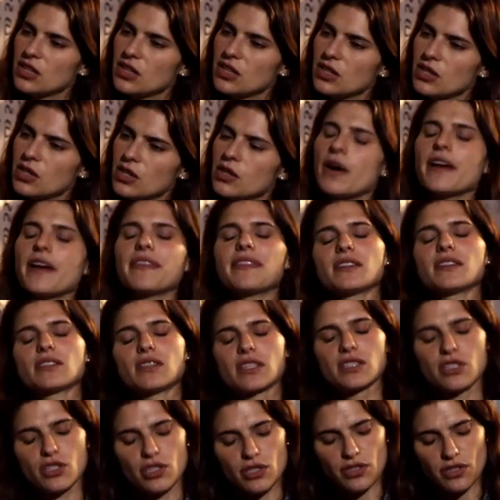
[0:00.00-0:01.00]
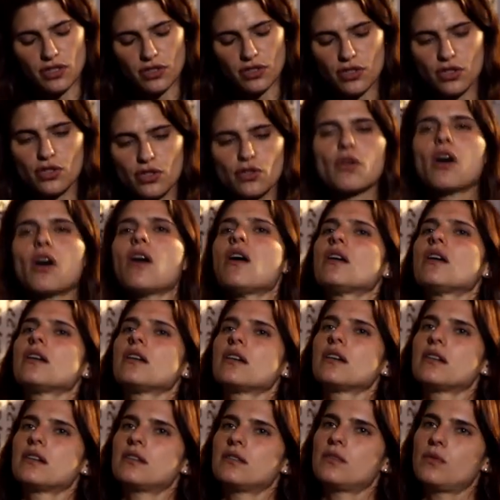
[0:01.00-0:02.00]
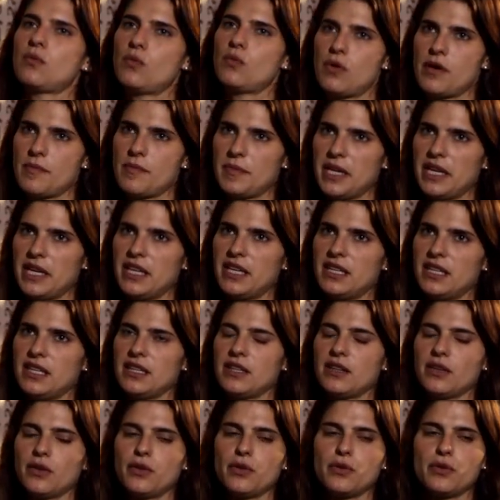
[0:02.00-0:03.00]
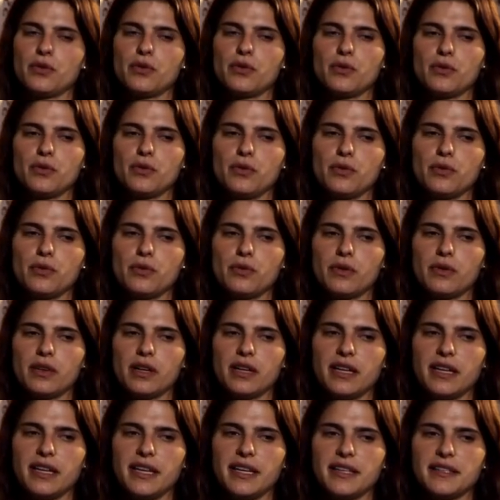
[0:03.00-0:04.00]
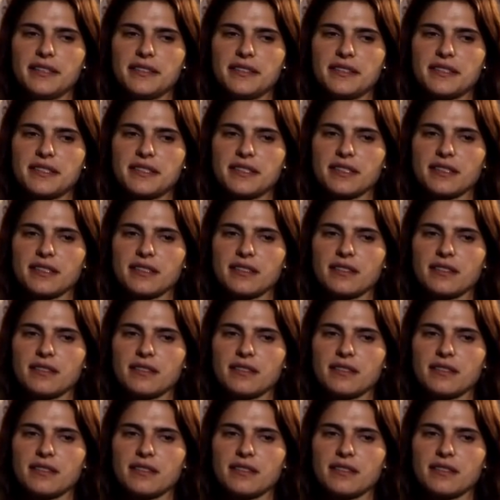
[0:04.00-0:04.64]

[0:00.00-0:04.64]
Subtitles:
you know, I think that she's a strong woman who is,